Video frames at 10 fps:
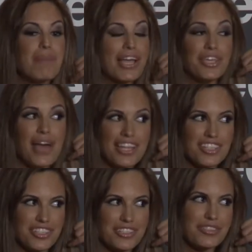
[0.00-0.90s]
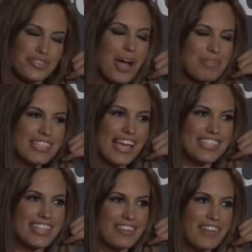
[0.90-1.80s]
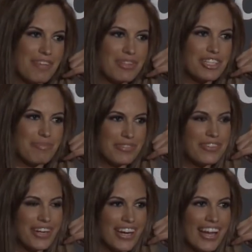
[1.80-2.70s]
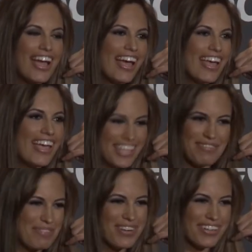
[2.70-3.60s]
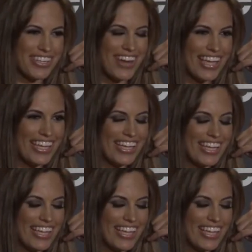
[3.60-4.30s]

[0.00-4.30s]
but you had just dropped the test like five minutes before? It could be broken, right?